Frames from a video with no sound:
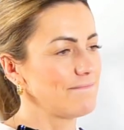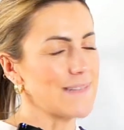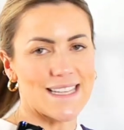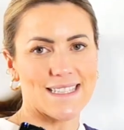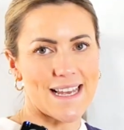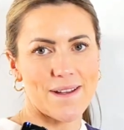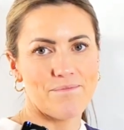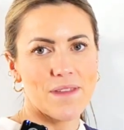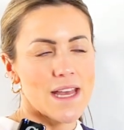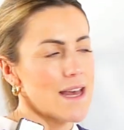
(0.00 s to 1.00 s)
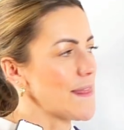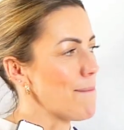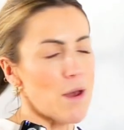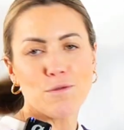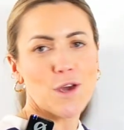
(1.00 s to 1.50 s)
That's it. They're
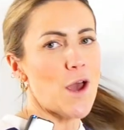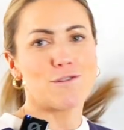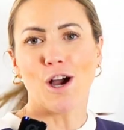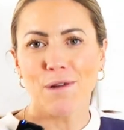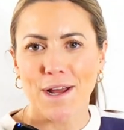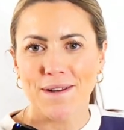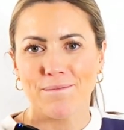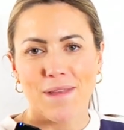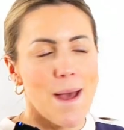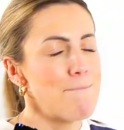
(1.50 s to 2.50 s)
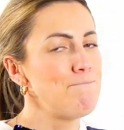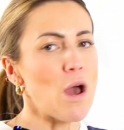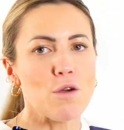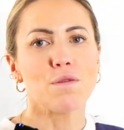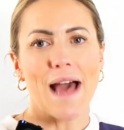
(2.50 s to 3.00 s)
both codominant.
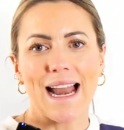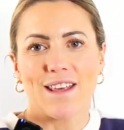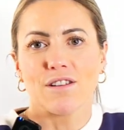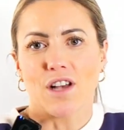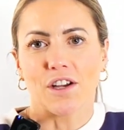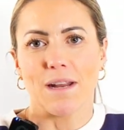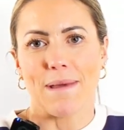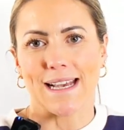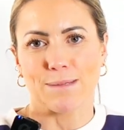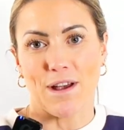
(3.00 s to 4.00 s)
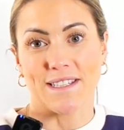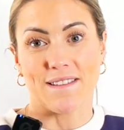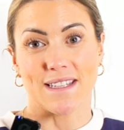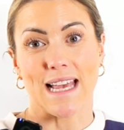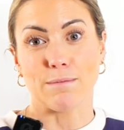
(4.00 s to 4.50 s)
Both alleles are going to be expressed
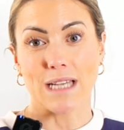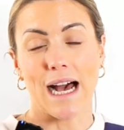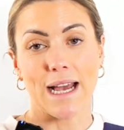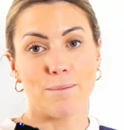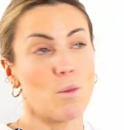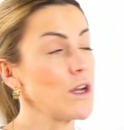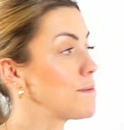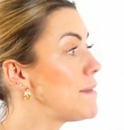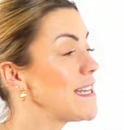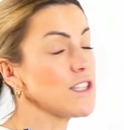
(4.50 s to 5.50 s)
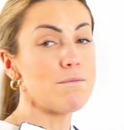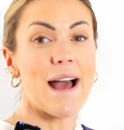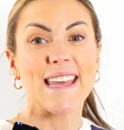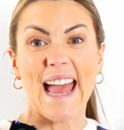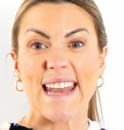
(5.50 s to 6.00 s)
at the same time, which means you
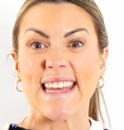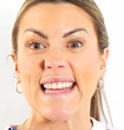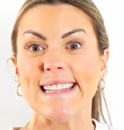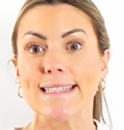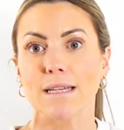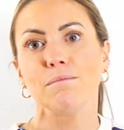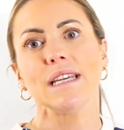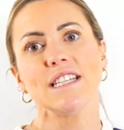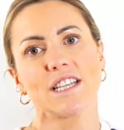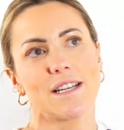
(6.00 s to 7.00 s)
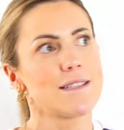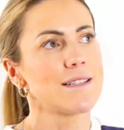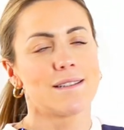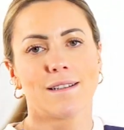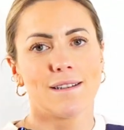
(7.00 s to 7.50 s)
might get an
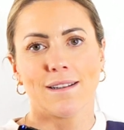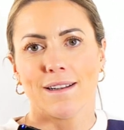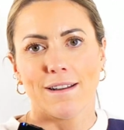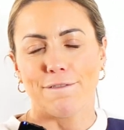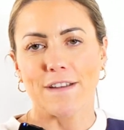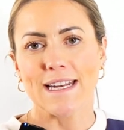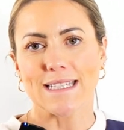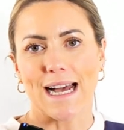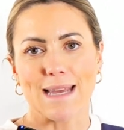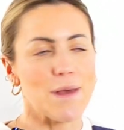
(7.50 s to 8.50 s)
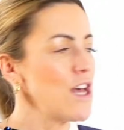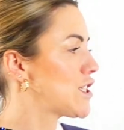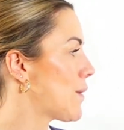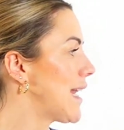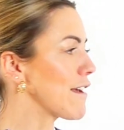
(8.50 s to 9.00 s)
intermediate phenotype.
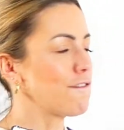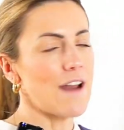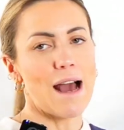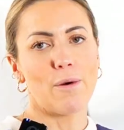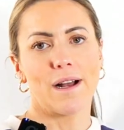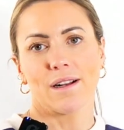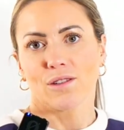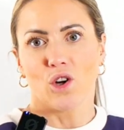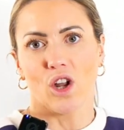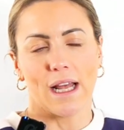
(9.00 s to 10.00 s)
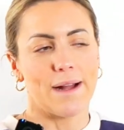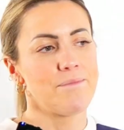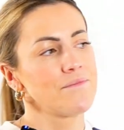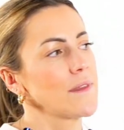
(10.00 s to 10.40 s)
So in like flower, colour,